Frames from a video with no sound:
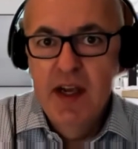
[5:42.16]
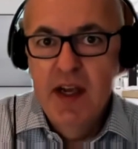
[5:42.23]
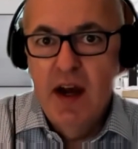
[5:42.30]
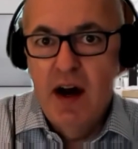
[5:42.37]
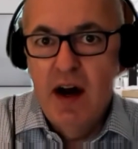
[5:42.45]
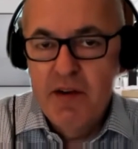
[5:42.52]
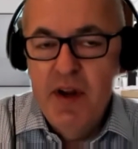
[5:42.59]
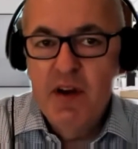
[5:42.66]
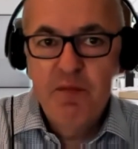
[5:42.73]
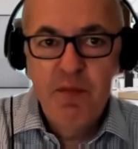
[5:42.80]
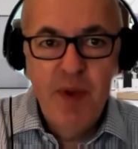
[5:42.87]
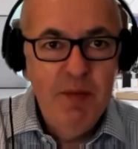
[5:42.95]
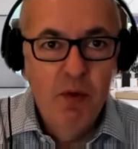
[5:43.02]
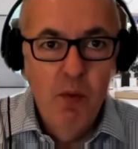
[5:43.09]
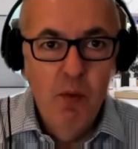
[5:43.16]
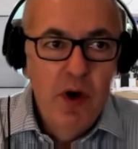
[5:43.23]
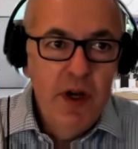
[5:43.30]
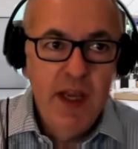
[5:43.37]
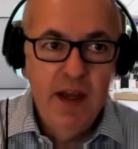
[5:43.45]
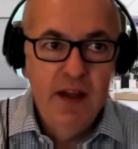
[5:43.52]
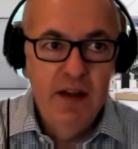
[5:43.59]
Are there enough people
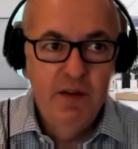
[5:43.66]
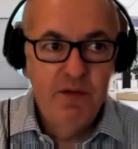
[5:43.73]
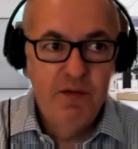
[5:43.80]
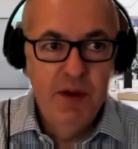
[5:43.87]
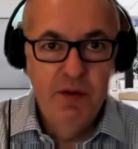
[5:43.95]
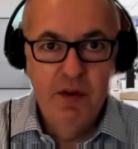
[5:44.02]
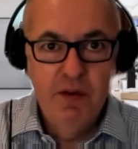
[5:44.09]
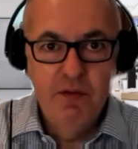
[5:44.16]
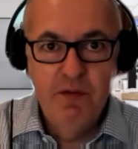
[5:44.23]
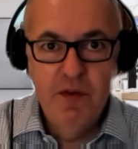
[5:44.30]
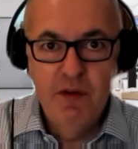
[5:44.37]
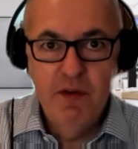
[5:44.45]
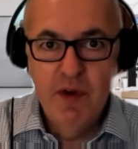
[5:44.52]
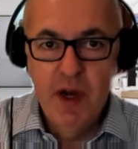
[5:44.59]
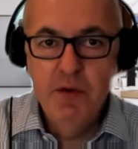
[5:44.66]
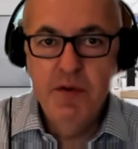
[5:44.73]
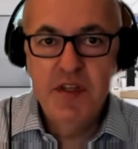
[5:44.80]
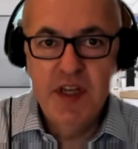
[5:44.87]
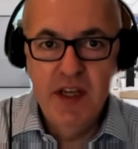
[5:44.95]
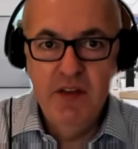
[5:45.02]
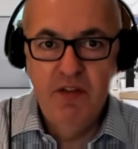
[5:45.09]
working in the field of
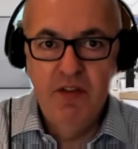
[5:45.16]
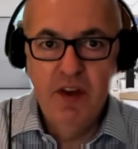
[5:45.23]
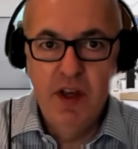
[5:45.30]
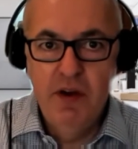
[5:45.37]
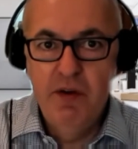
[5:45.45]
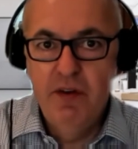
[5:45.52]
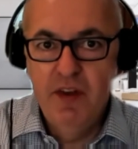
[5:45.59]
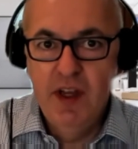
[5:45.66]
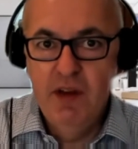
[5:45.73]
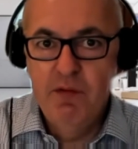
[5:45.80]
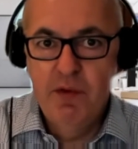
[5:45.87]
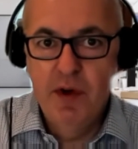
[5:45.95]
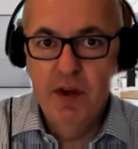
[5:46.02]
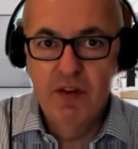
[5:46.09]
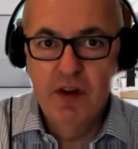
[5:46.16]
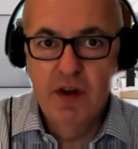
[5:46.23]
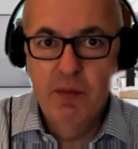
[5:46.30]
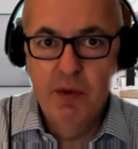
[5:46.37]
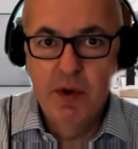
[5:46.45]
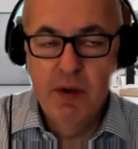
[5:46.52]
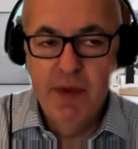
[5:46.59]
OT security, for
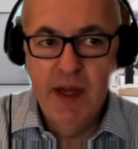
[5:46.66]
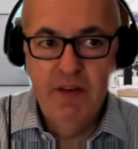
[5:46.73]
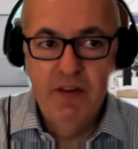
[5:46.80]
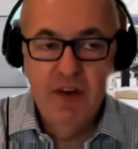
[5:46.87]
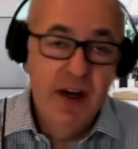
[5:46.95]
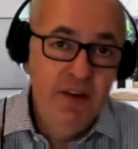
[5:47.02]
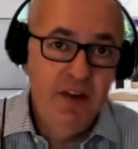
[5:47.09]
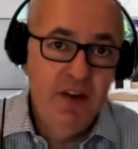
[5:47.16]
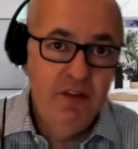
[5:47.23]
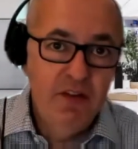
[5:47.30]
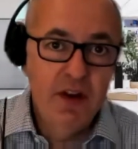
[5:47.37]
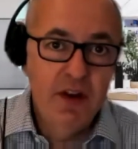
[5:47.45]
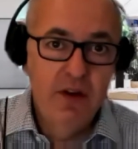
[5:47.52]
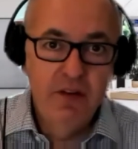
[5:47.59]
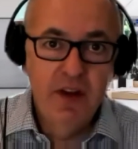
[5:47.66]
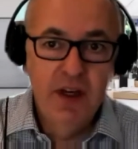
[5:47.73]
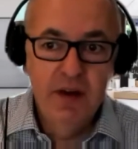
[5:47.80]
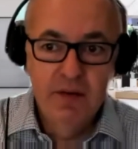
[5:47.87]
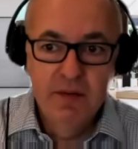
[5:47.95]
example, compared to IT security?